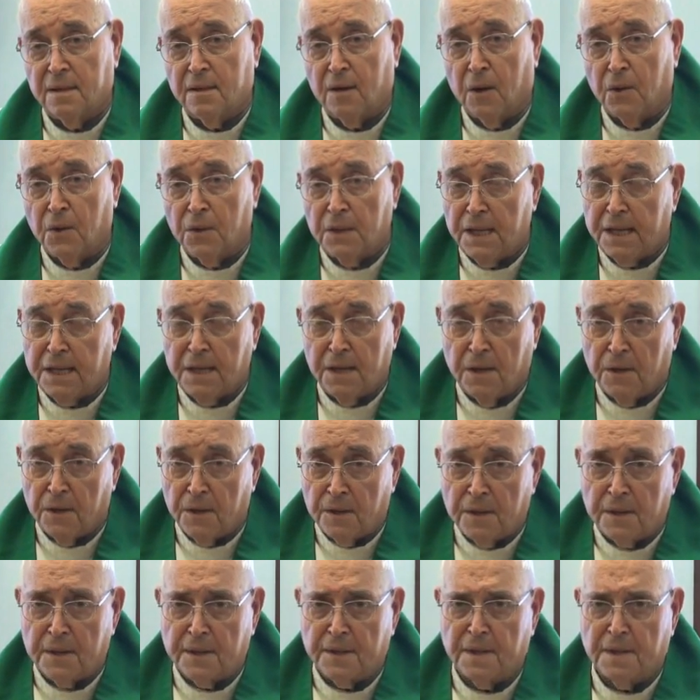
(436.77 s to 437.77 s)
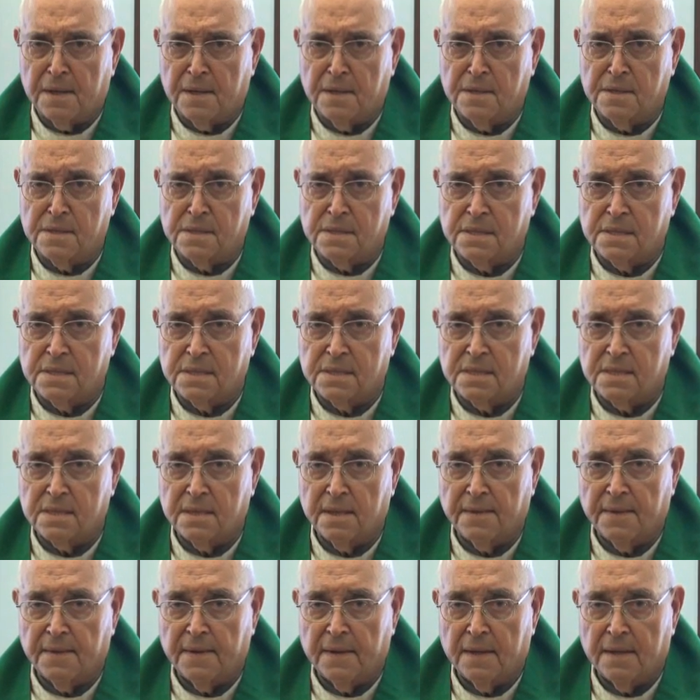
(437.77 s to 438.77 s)
holy orders.
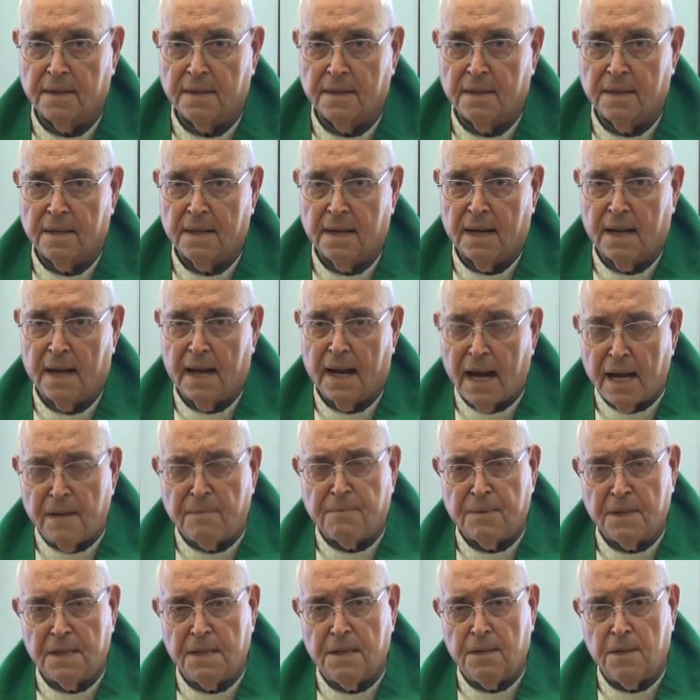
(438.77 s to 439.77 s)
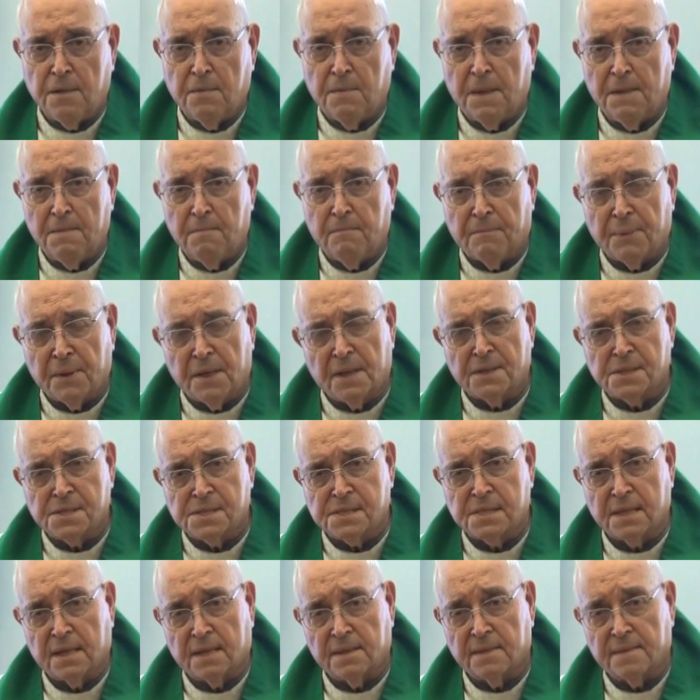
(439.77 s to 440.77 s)
Every human
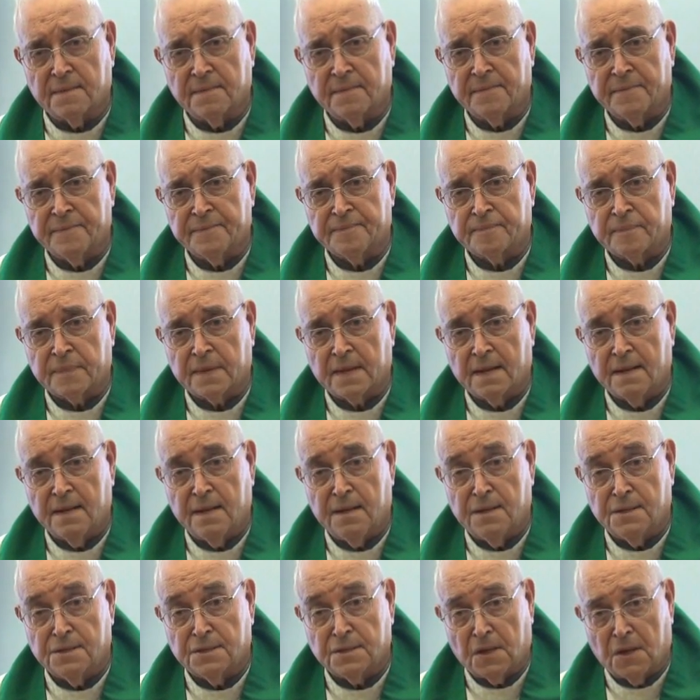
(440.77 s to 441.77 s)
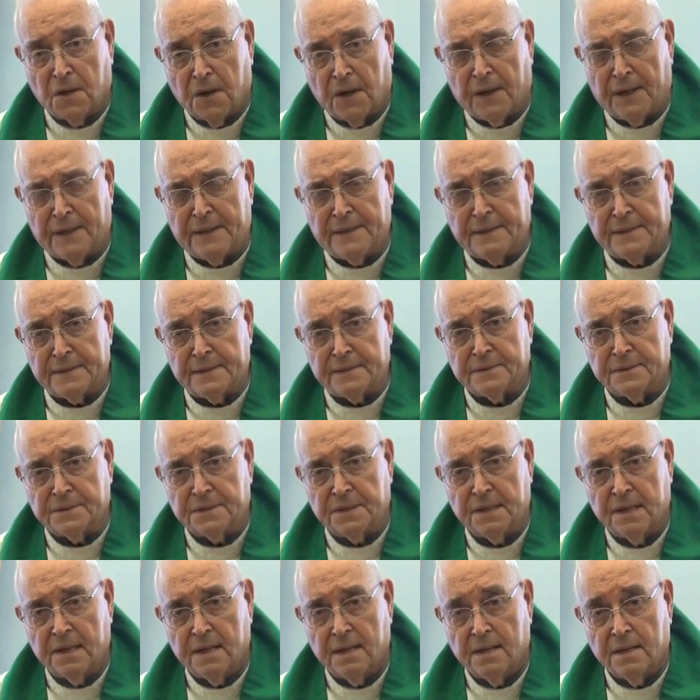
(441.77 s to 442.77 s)
person is called
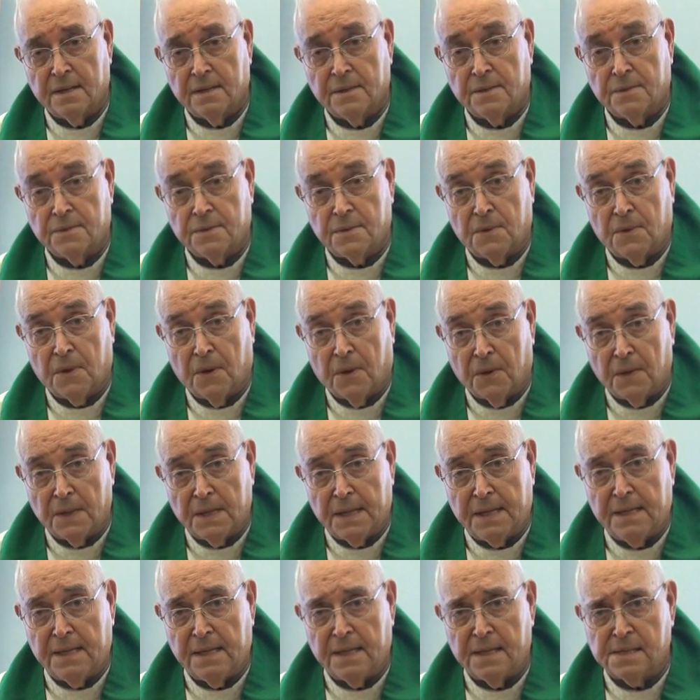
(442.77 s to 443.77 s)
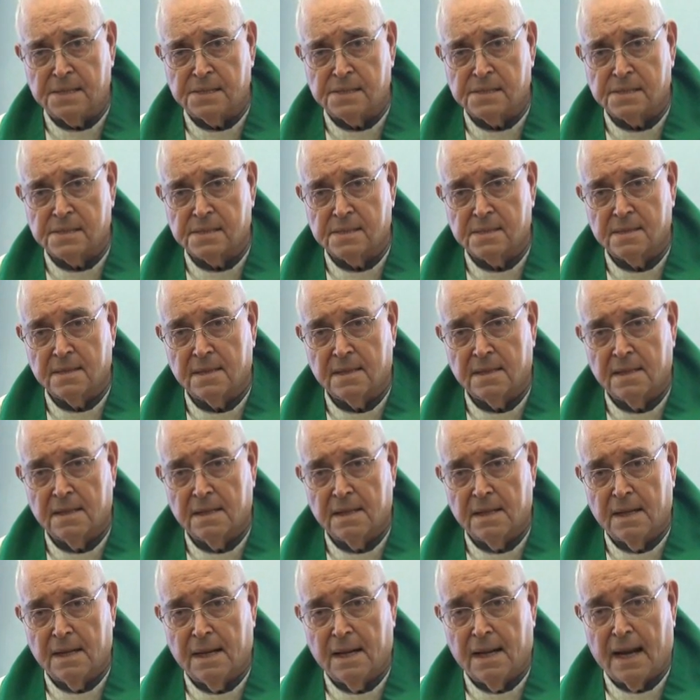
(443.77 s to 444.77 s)
to holiness,
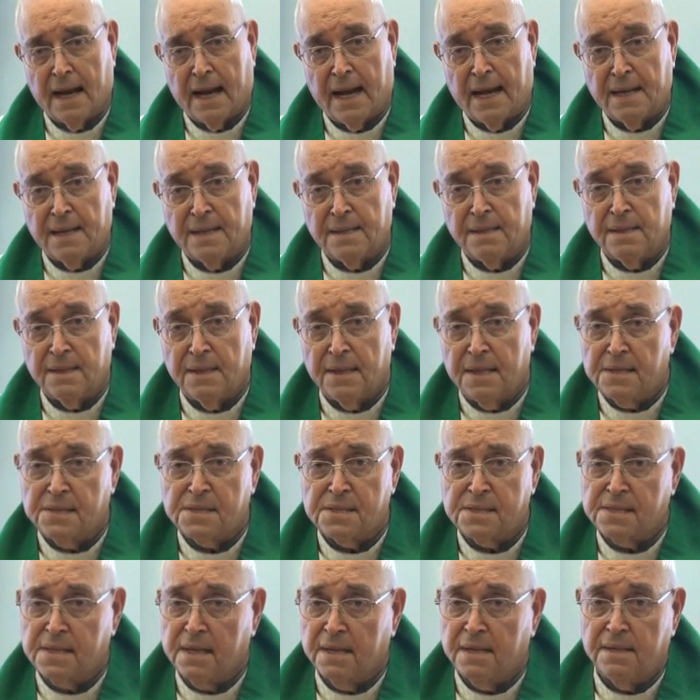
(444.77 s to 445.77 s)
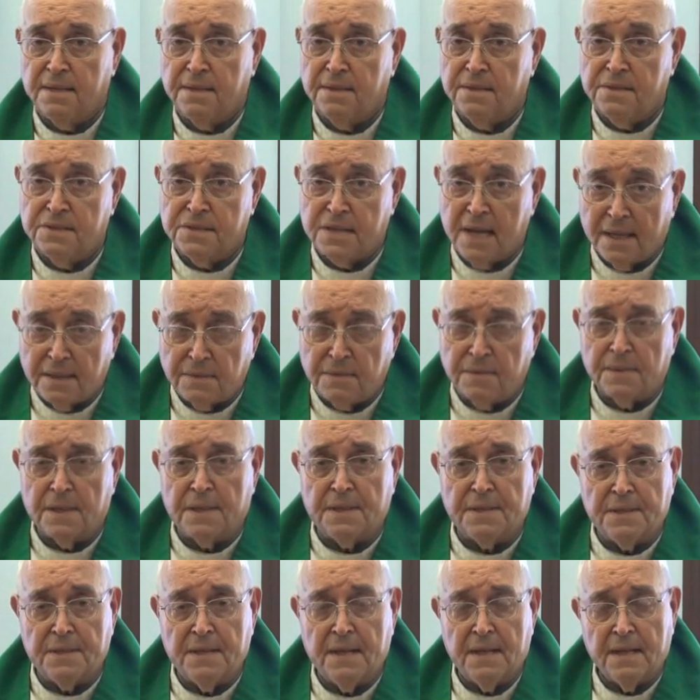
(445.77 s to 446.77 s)
and this in
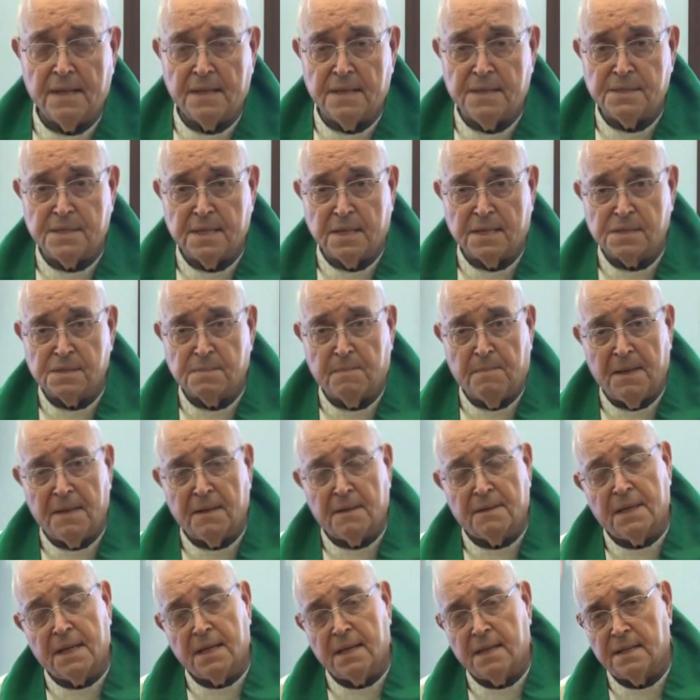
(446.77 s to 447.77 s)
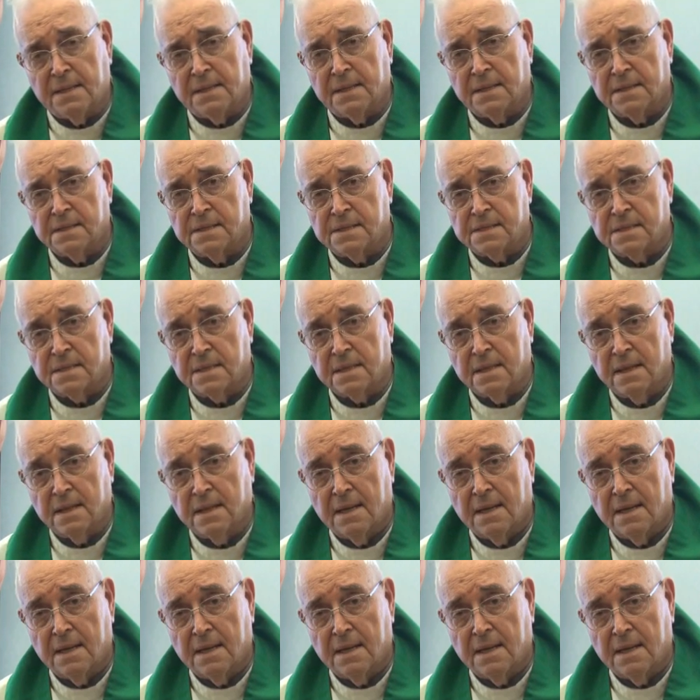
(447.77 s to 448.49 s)
general is experienced